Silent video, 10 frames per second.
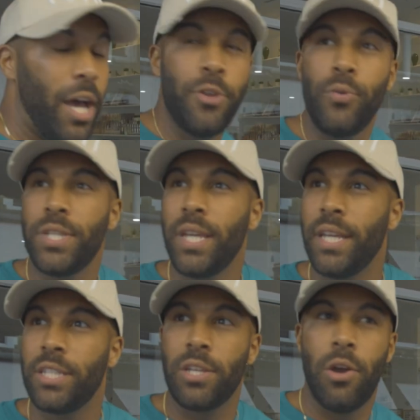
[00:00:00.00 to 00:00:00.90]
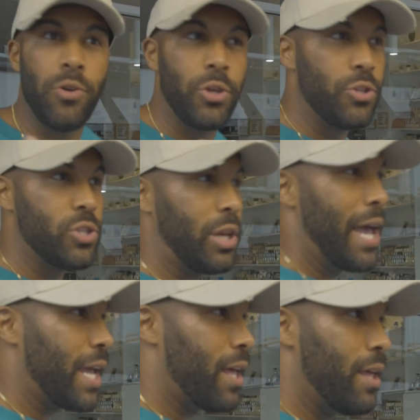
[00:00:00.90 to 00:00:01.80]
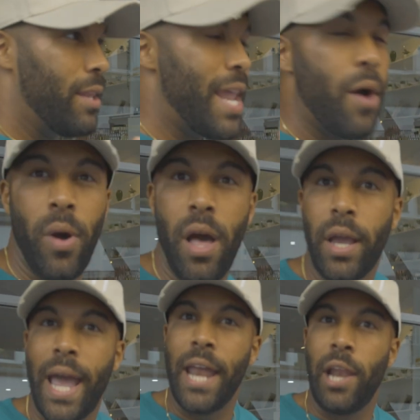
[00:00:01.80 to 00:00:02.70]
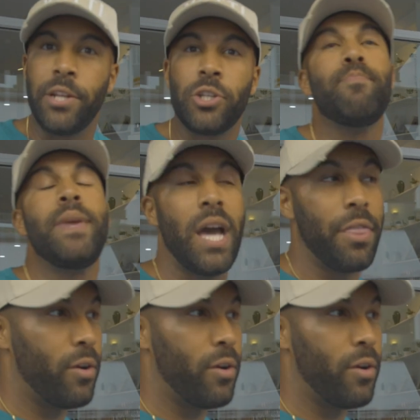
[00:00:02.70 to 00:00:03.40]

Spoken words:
I think we think it's good to like network and like just meet other